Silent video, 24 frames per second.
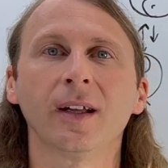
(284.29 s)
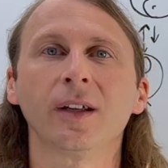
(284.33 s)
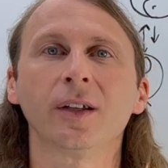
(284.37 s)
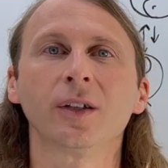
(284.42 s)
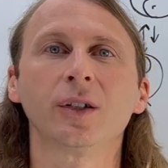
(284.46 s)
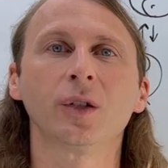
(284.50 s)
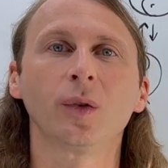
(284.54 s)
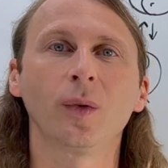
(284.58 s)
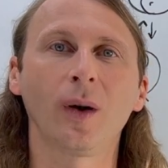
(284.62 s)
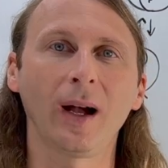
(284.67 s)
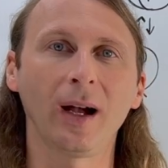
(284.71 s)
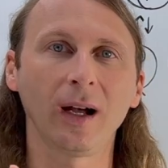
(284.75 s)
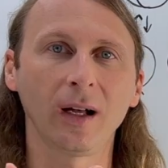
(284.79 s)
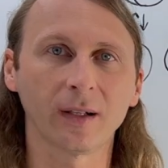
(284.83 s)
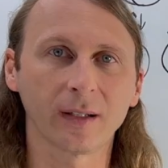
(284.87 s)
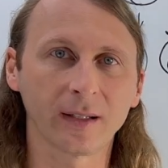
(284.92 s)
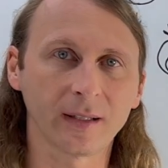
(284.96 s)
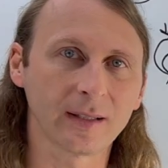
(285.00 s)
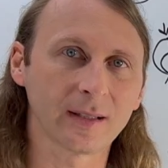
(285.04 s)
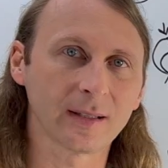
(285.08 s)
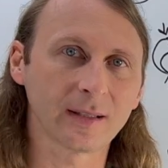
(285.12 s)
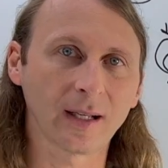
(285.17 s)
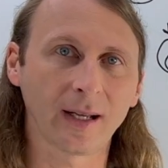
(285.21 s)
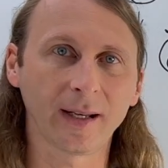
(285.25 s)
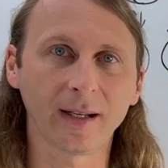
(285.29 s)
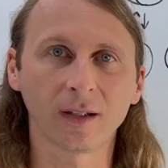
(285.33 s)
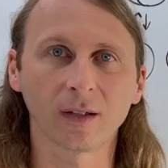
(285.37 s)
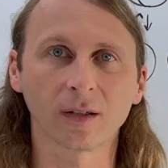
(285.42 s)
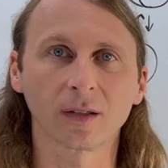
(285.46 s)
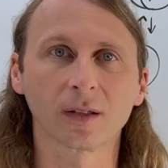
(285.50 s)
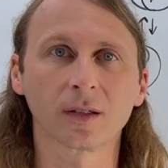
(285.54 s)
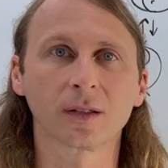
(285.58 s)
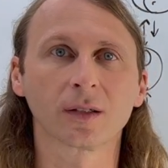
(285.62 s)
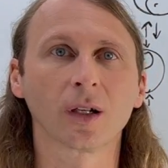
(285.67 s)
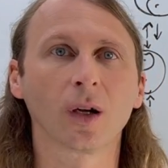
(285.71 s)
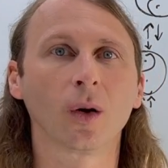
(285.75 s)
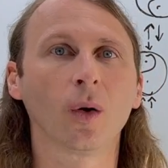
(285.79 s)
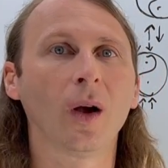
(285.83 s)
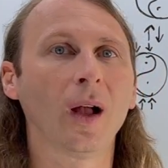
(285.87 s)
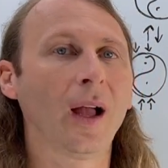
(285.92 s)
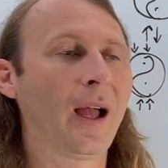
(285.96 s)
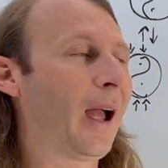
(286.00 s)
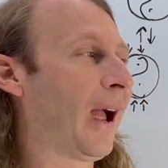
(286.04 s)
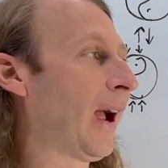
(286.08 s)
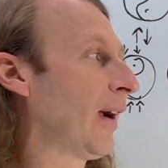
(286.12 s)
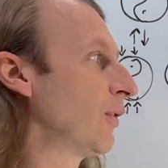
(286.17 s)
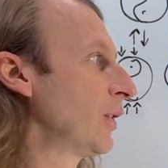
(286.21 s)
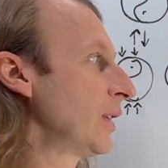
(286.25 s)
Duality, cycles. So
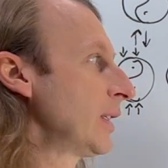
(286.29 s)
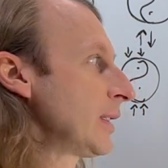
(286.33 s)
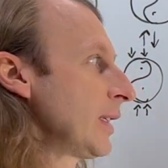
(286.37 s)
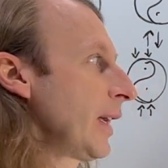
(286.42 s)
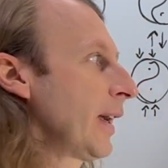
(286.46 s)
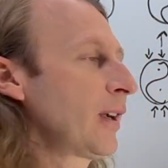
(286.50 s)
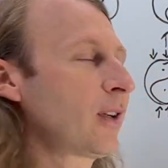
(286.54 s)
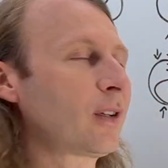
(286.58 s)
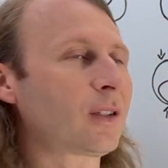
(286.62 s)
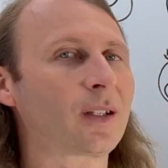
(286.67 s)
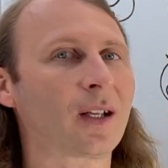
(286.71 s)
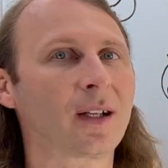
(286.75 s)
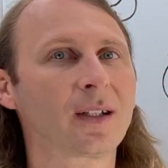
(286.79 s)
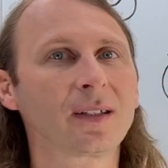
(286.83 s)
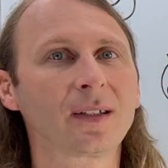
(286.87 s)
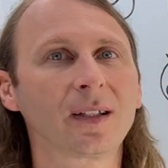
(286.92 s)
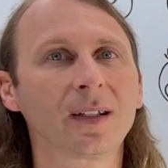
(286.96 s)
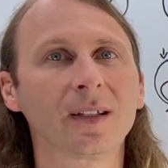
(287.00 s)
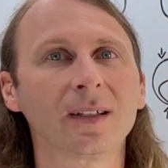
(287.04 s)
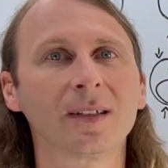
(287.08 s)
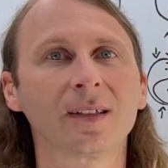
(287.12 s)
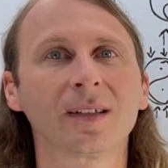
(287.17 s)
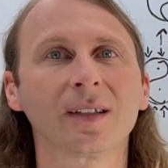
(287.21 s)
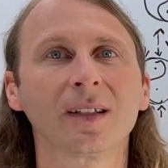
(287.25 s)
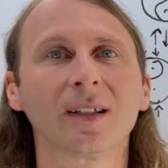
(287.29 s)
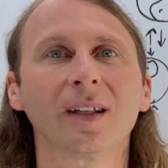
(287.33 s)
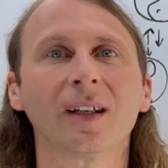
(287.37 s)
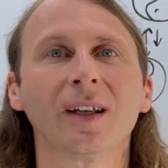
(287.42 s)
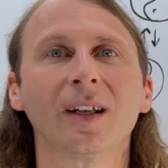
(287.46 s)
every cycle does this.